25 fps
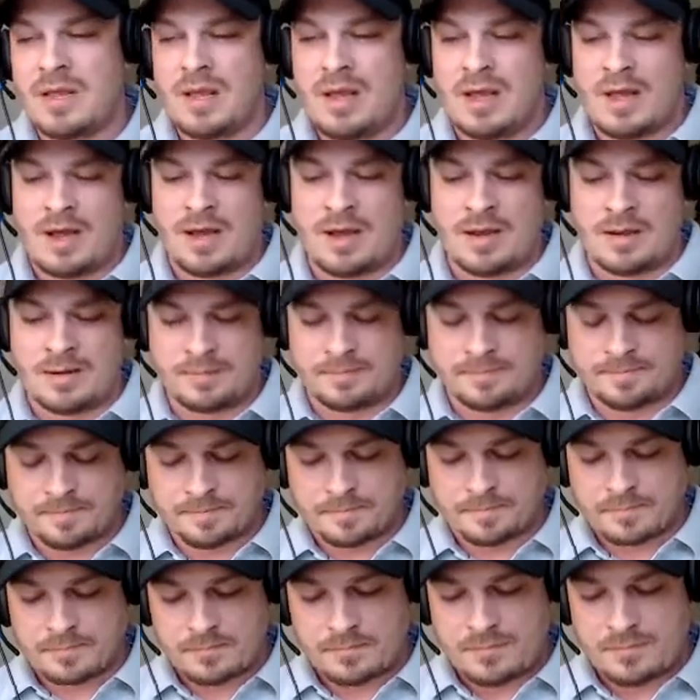
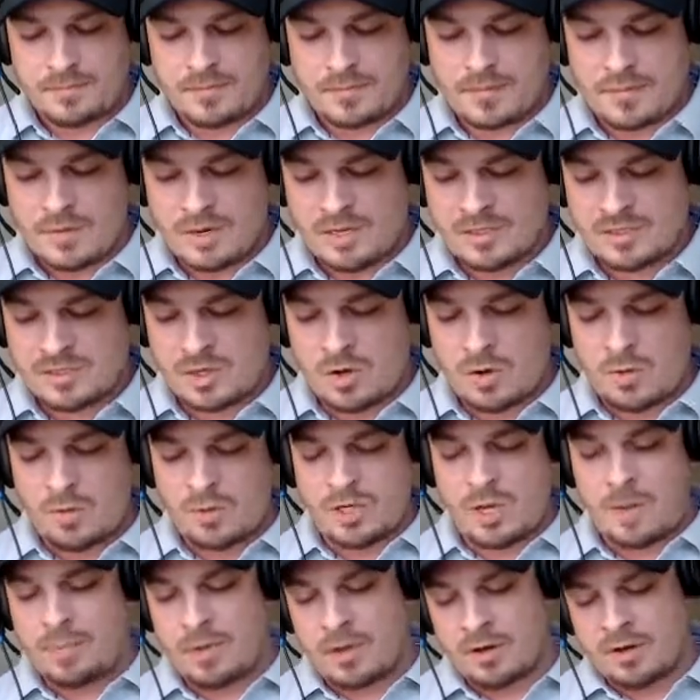So
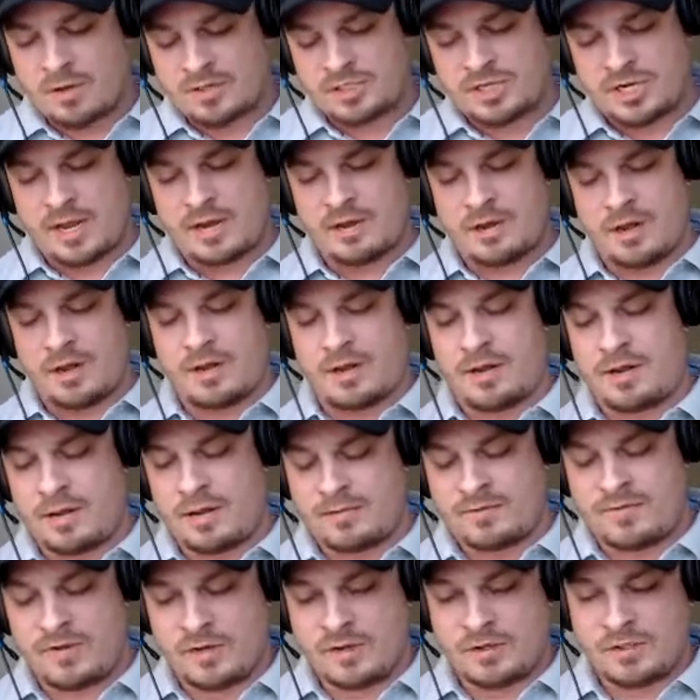when you upload
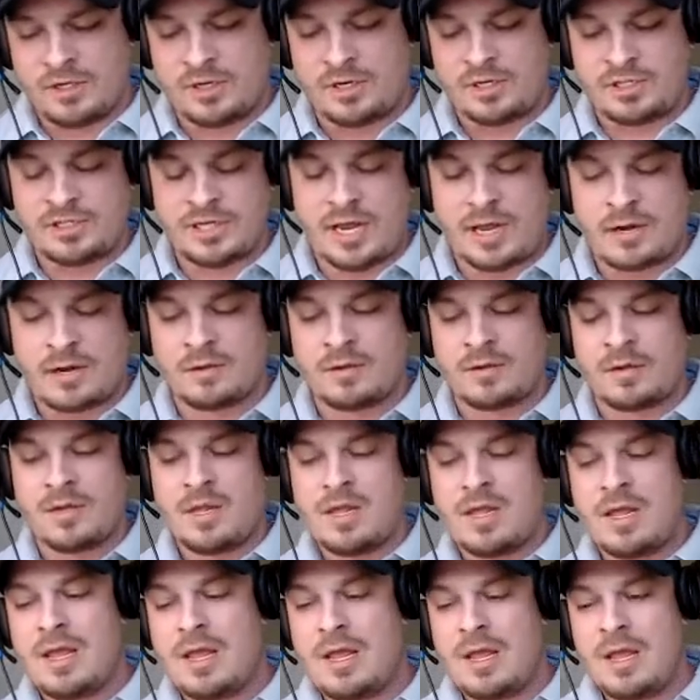a video to your channel,
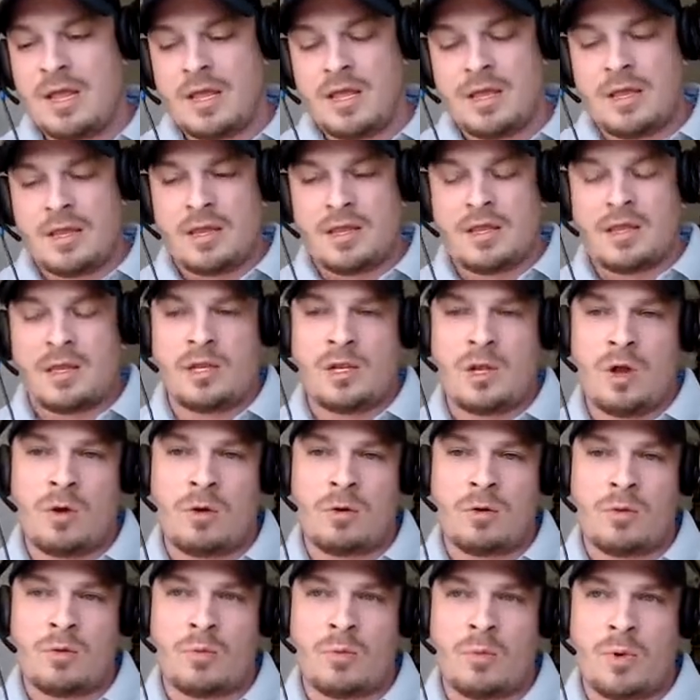
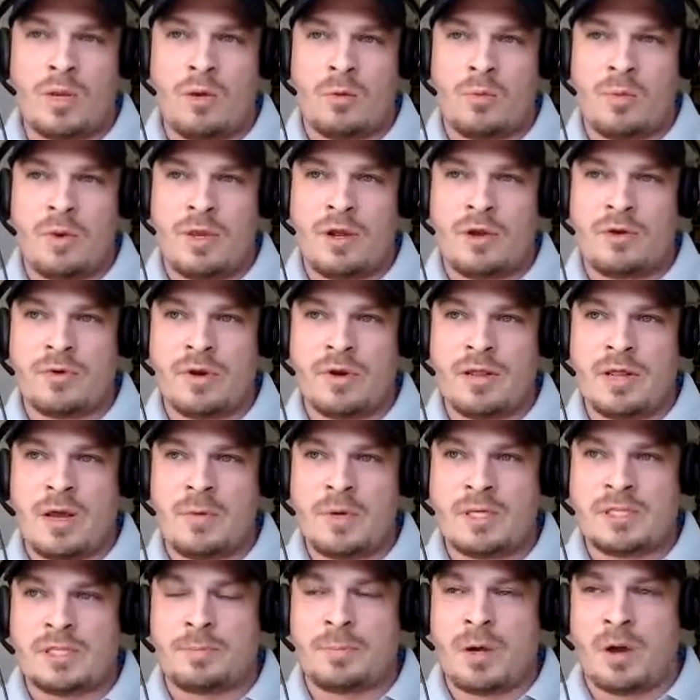we agree that
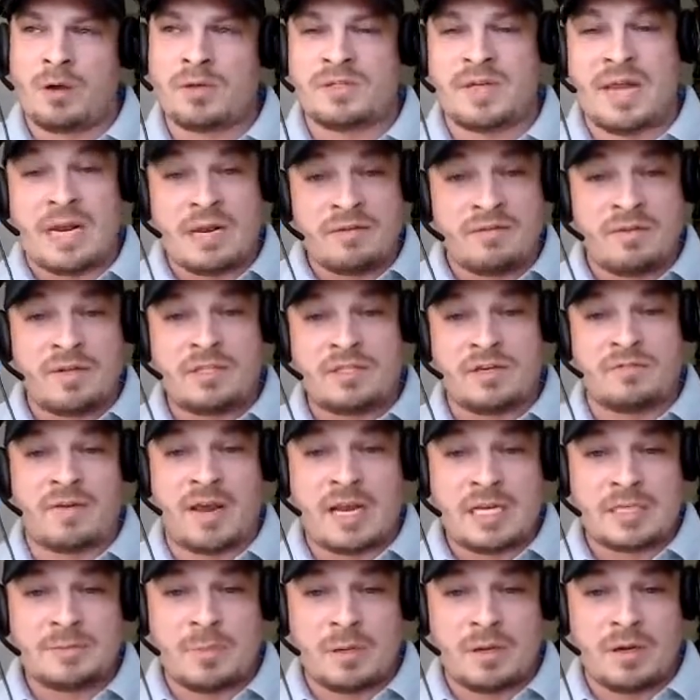we should post natively to
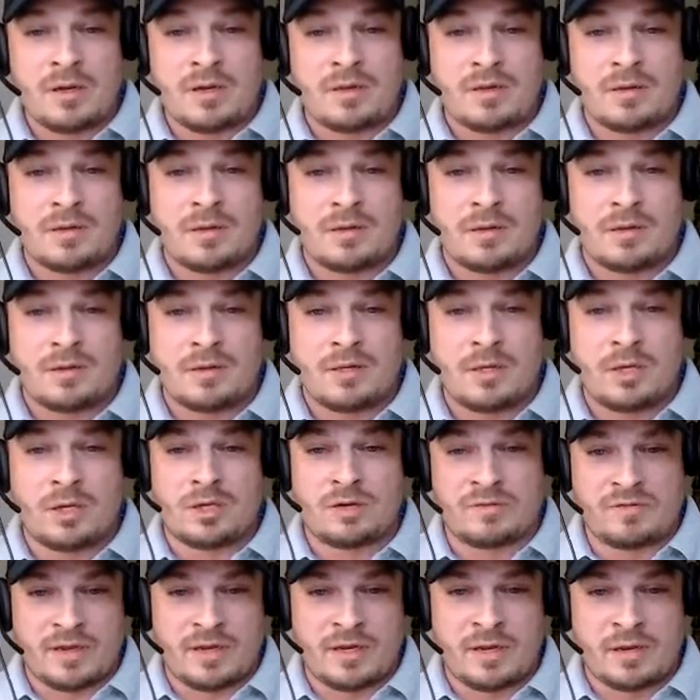Facebook,
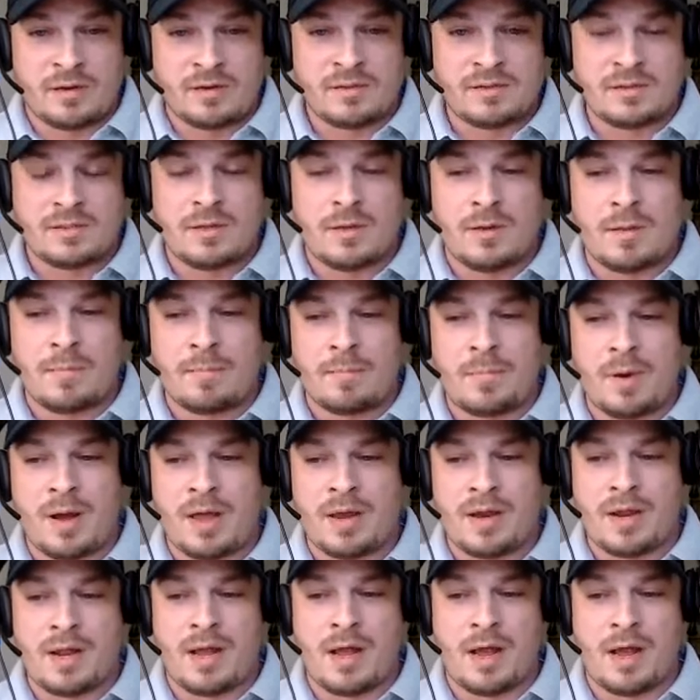your videos, but